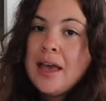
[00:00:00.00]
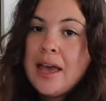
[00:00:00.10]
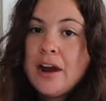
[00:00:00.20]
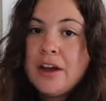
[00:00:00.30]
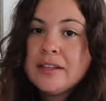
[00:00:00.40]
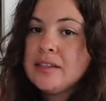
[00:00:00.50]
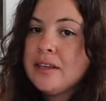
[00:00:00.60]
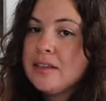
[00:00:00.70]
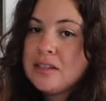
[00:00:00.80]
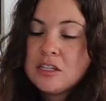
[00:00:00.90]
And
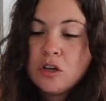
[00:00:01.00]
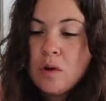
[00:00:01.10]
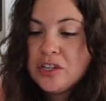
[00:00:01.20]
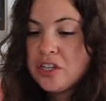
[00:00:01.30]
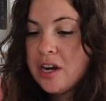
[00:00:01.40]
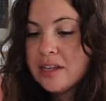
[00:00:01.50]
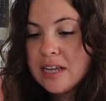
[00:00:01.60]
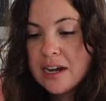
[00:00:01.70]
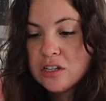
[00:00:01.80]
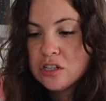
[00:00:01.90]
honestly, this is a question us
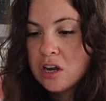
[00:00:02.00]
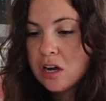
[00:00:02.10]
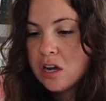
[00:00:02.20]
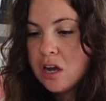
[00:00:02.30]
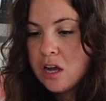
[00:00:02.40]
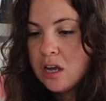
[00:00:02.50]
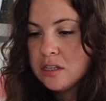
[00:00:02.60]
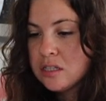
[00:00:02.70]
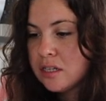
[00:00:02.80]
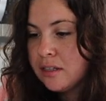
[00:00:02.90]
actors are
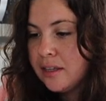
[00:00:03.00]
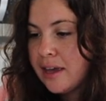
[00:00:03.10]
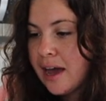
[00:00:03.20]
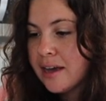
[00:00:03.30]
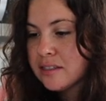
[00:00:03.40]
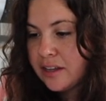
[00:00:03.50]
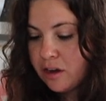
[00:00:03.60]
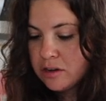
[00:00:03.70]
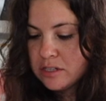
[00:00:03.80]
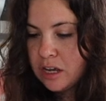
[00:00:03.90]
constantly asking
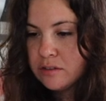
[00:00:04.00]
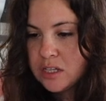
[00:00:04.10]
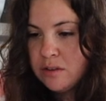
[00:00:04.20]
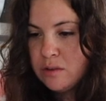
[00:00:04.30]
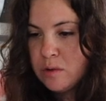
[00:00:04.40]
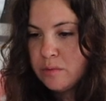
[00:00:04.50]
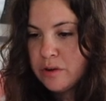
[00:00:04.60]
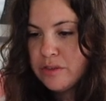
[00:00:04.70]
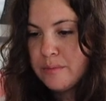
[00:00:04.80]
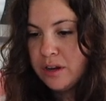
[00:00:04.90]
ourselves, even when we're
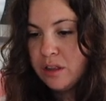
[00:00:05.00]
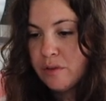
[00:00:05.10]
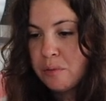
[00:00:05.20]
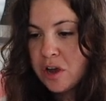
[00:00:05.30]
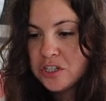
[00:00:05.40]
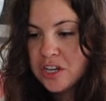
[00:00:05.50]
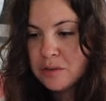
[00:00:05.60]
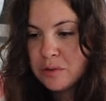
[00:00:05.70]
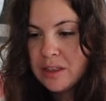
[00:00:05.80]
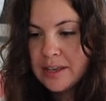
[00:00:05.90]
in the middle of a
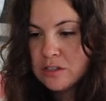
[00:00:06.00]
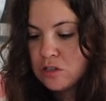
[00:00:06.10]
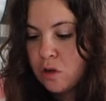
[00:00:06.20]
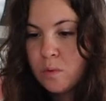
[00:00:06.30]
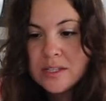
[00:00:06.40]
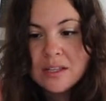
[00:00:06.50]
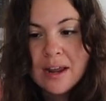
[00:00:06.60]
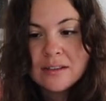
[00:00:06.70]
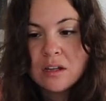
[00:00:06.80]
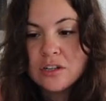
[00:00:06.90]
project, we're like, so what's the
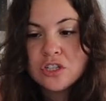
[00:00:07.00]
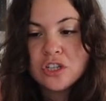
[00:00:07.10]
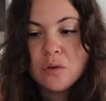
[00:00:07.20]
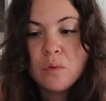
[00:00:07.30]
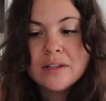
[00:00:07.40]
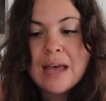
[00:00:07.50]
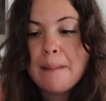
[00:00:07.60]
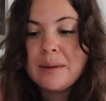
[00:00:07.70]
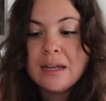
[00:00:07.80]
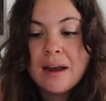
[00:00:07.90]
next audition? What's
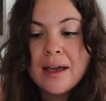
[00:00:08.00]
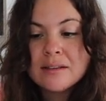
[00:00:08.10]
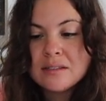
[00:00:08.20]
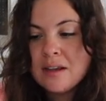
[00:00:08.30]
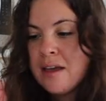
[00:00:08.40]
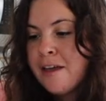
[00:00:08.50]
happening next?